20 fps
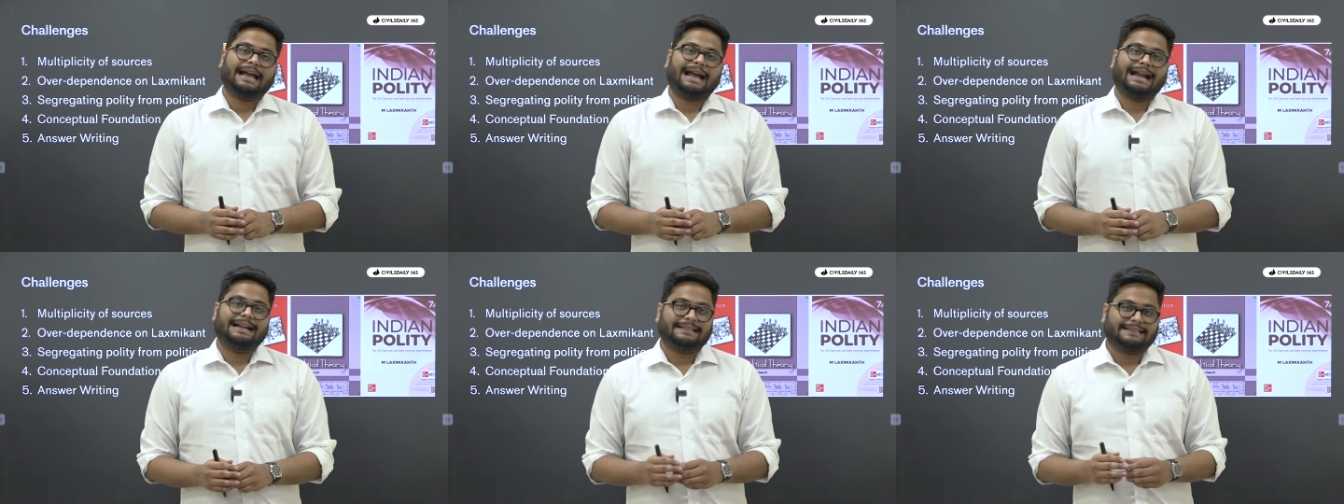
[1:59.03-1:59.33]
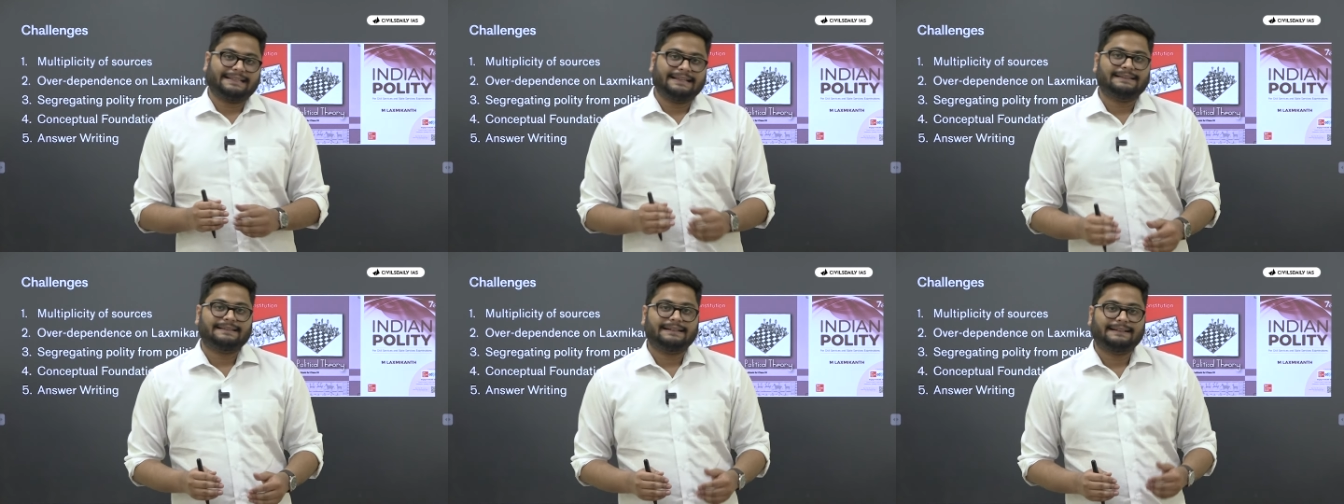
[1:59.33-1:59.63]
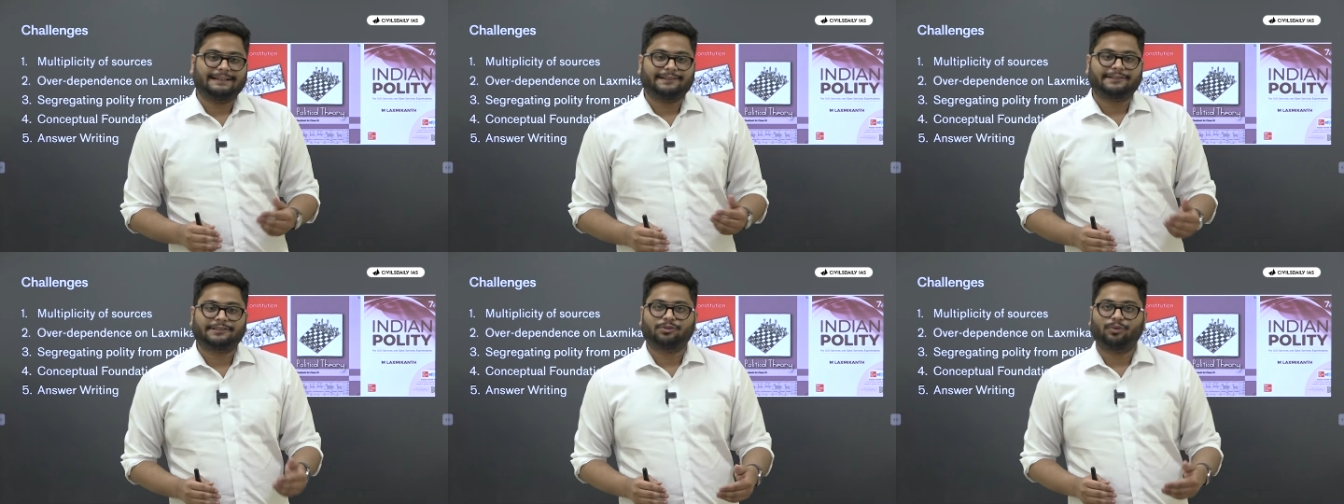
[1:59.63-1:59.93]
And since
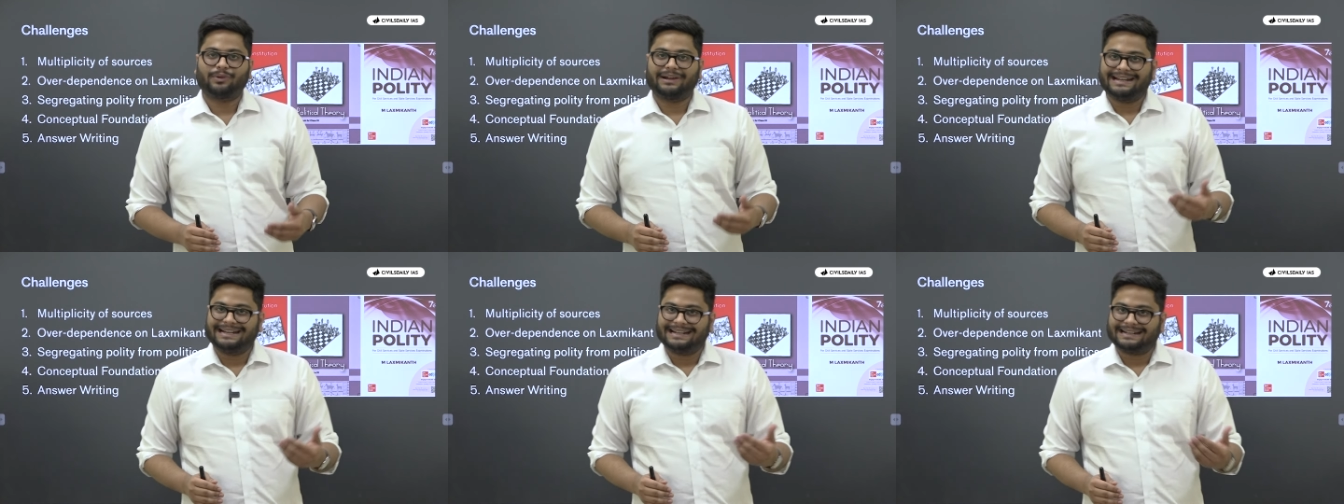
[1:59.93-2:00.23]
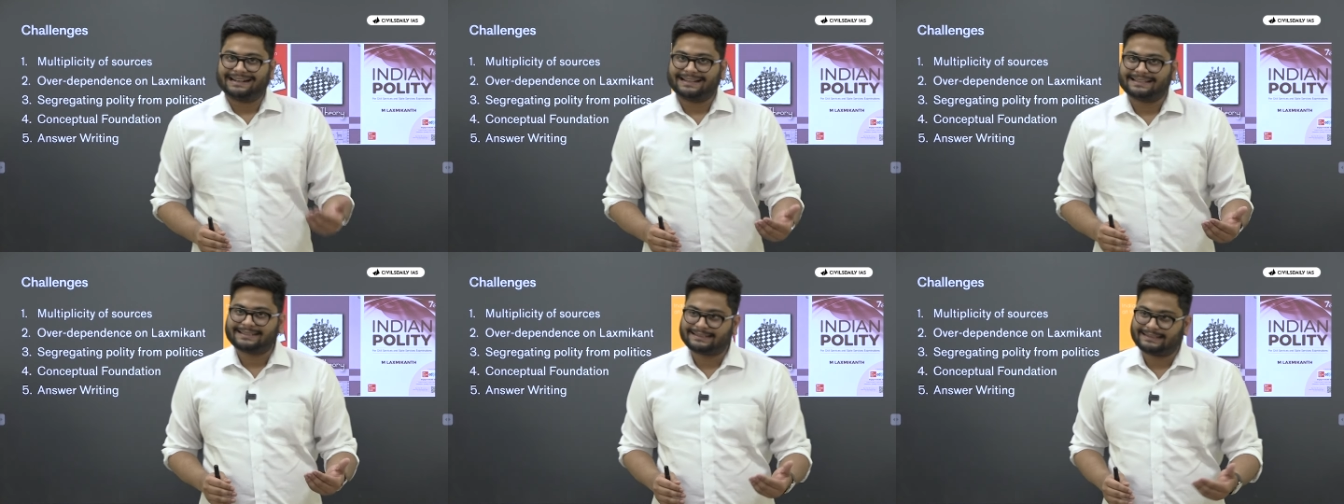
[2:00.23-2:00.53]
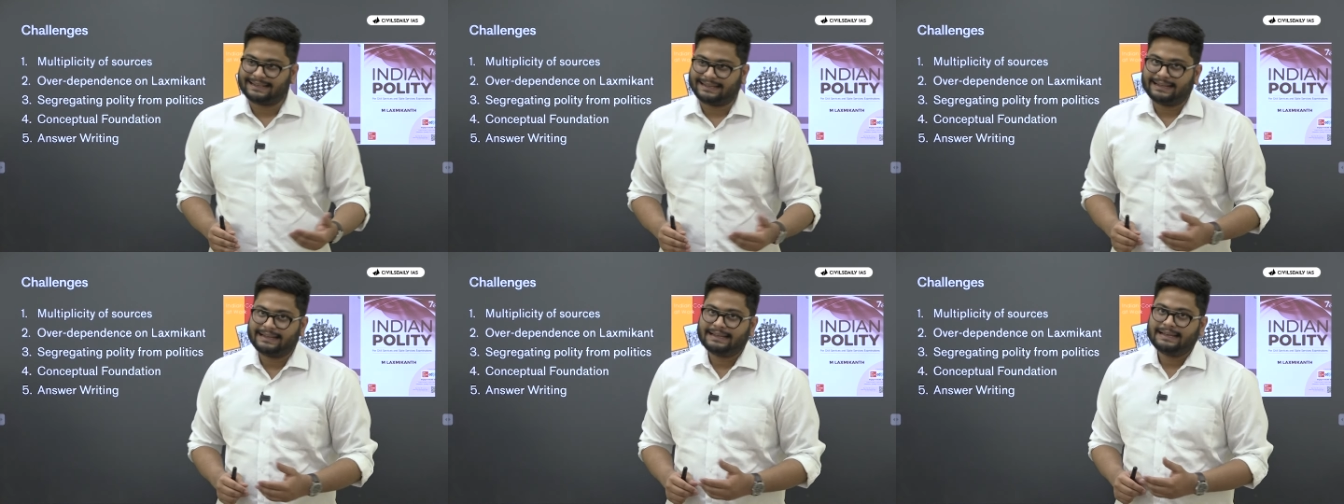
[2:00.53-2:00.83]
it is so
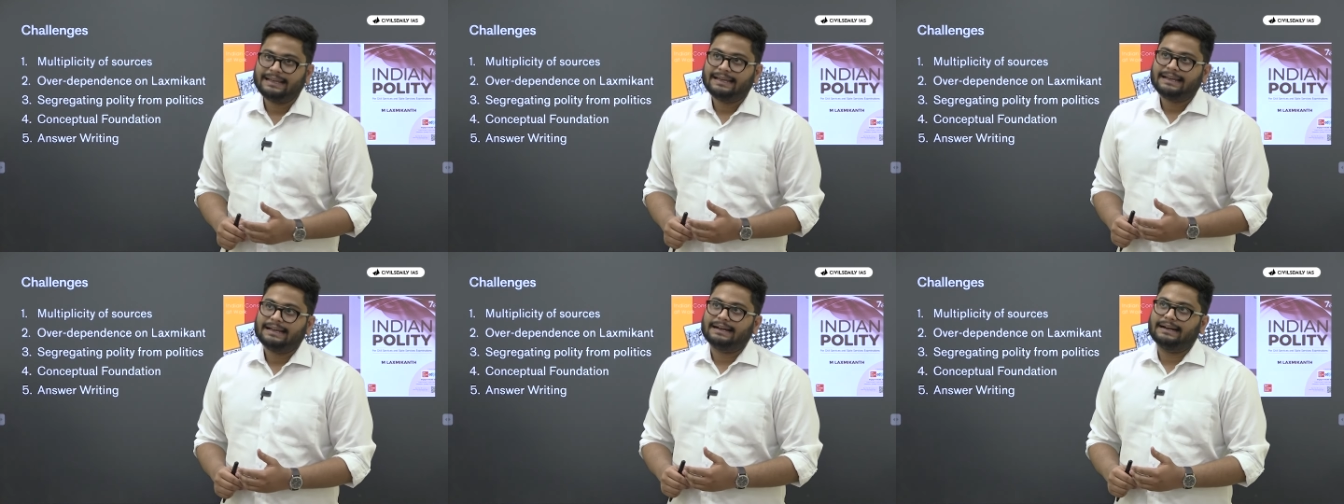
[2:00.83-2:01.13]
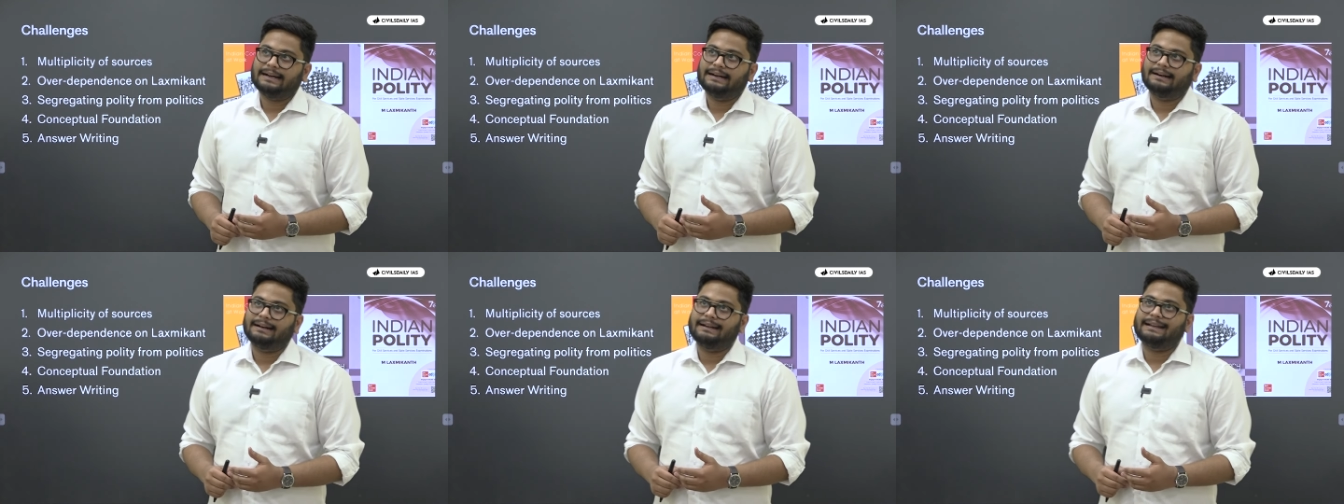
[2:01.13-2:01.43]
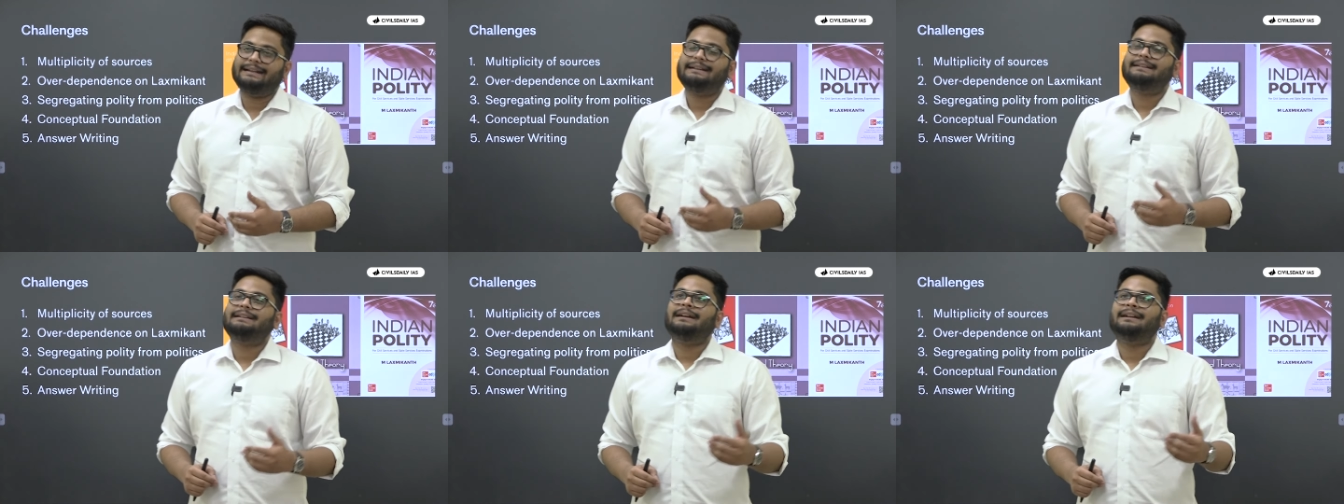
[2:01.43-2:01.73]
interesting, uh,
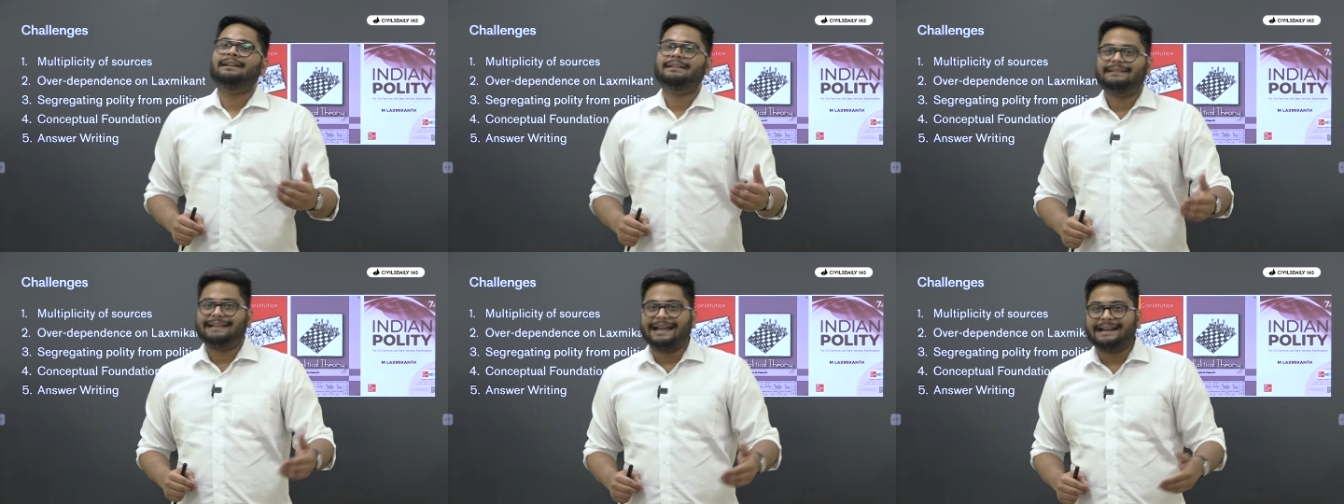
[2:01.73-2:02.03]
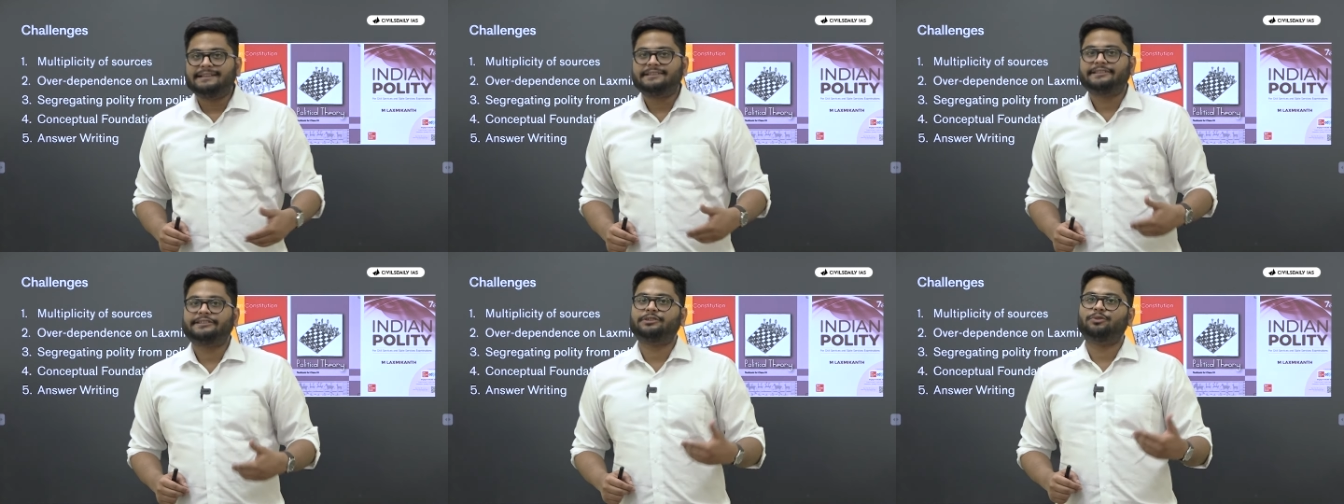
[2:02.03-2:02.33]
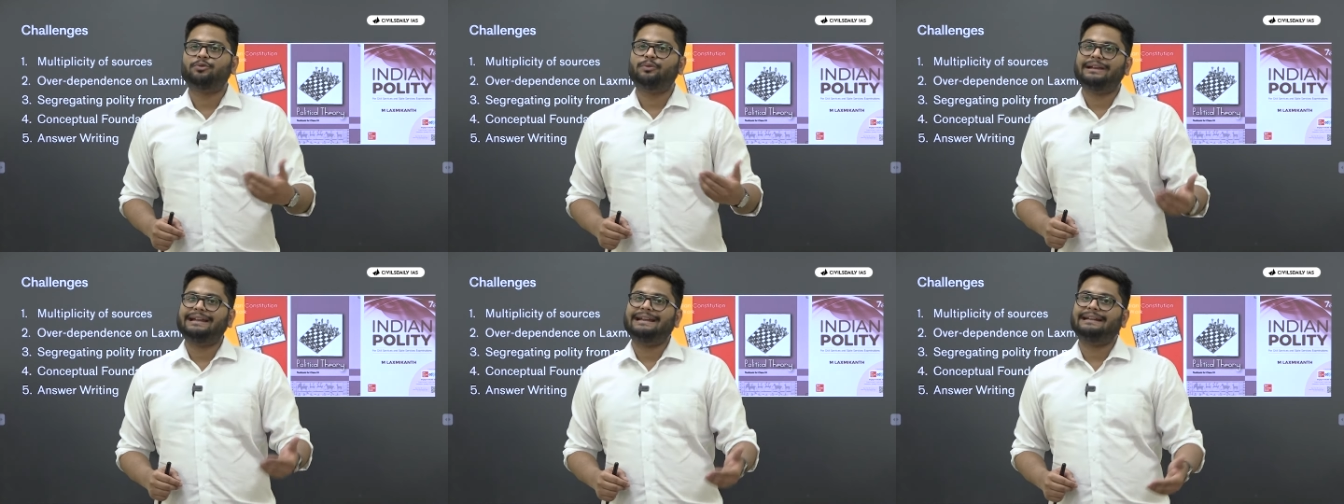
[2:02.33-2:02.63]
it tends
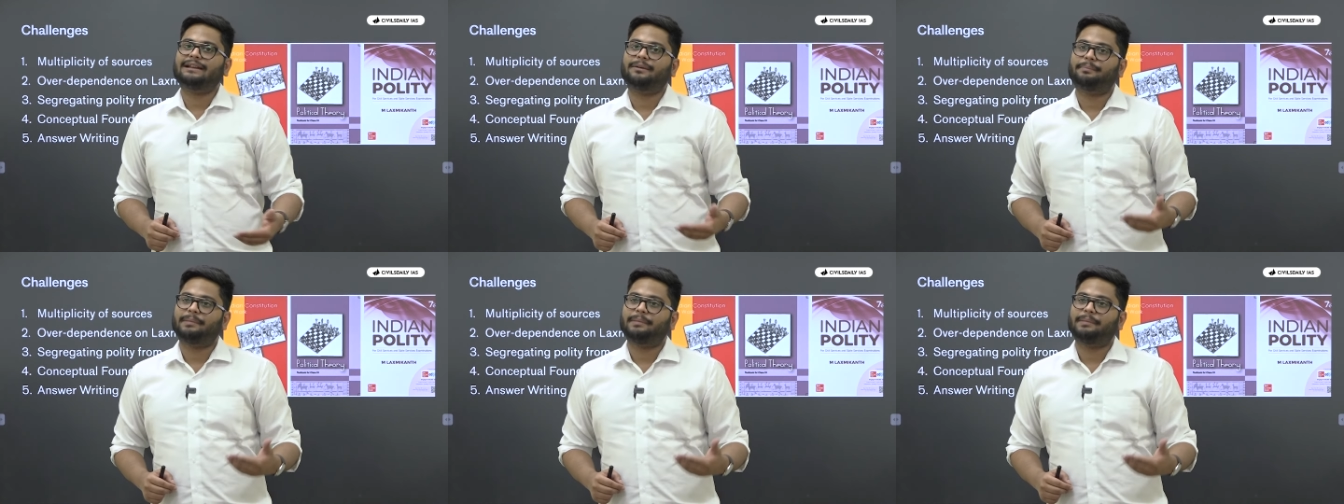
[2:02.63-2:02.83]
to eat